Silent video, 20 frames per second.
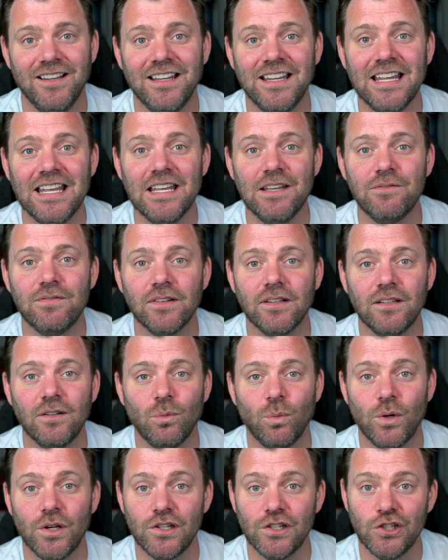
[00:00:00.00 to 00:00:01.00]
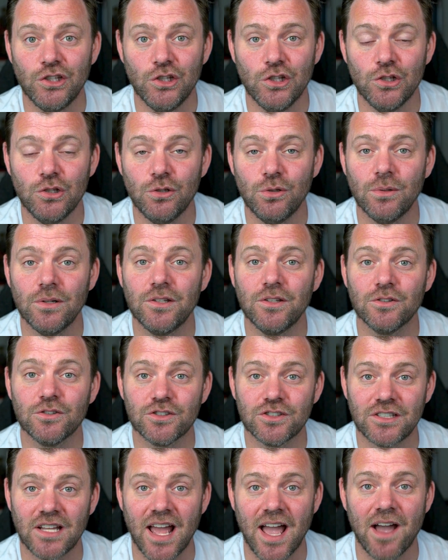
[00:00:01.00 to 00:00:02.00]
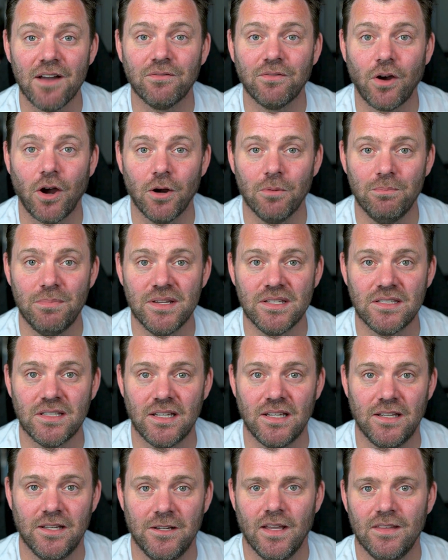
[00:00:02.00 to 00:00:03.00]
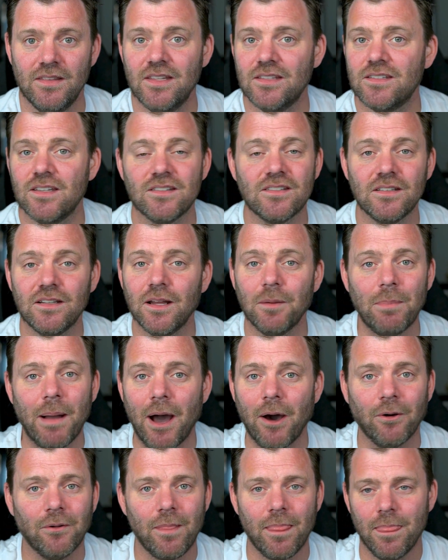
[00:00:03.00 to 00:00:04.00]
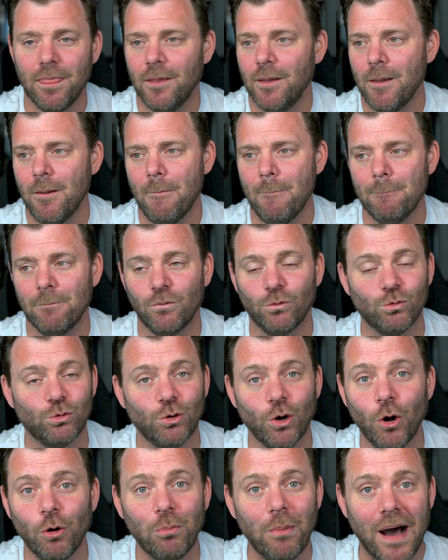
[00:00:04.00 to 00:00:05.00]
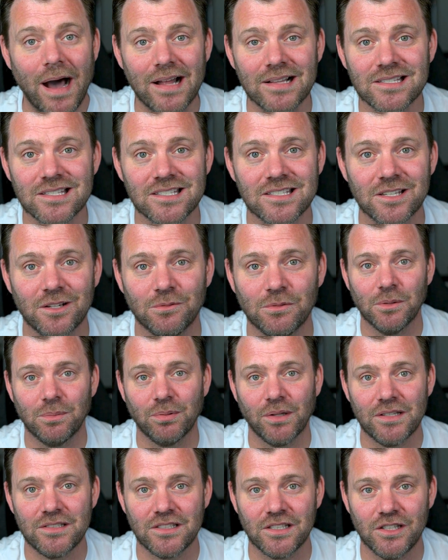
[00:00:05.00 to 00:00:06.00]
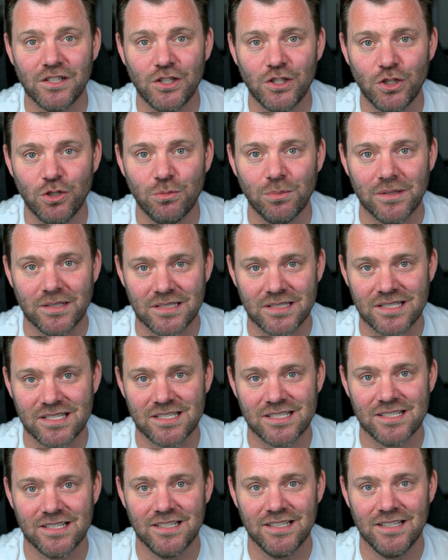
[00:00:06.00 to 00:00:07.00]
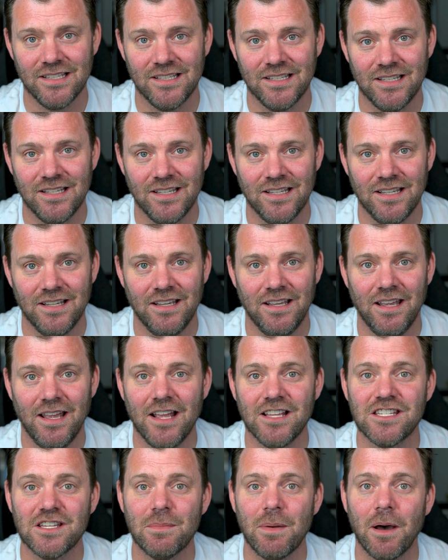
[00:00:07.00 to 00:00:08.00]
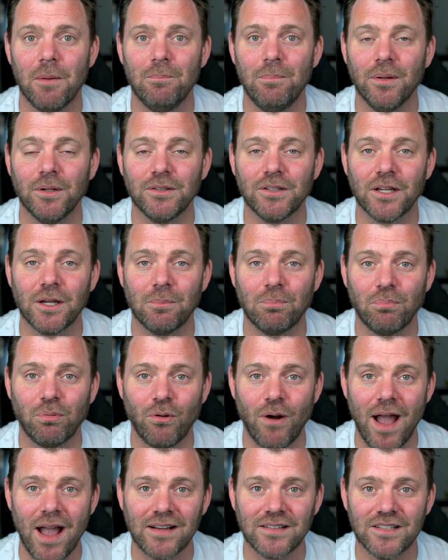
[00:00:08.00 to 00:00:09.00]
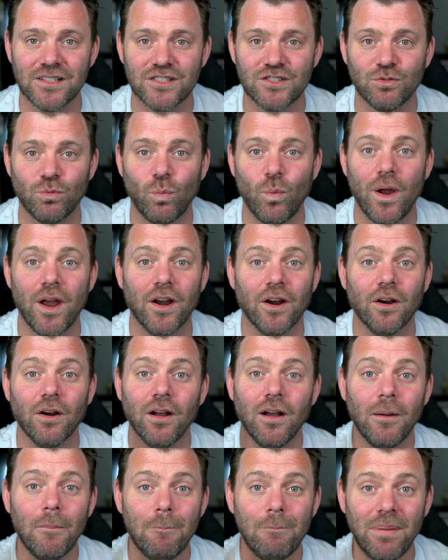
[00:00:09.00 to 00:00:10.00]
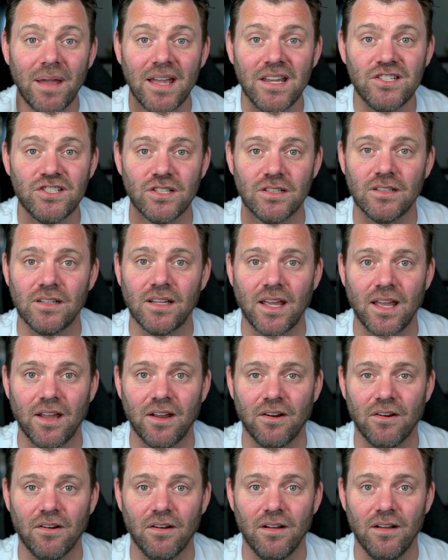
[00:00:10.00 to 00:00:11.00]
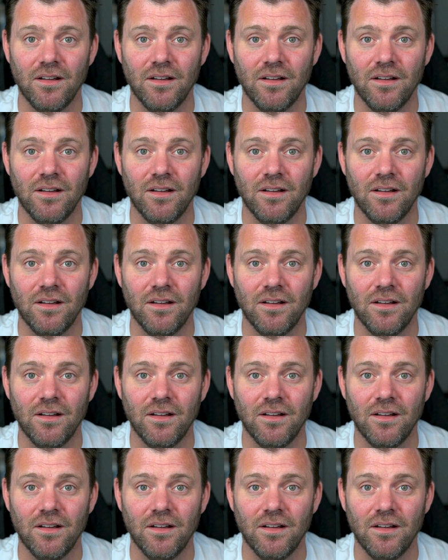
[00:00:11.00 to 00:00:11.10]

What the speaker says: even when you and your staff are busy. This isn't about robots replacing humans. It's about building a practice where patient care